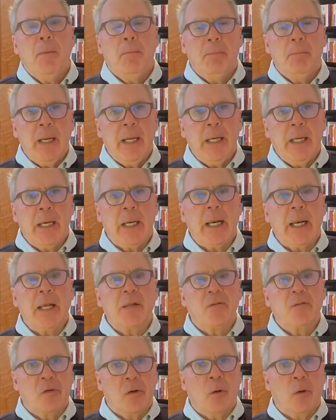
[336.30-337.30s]
meaning
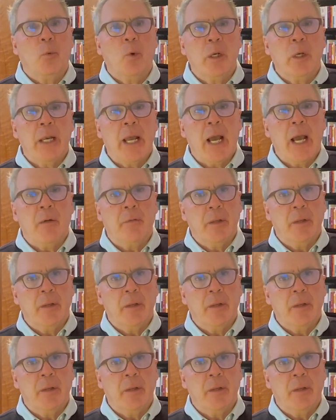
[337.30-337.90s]
that someone now,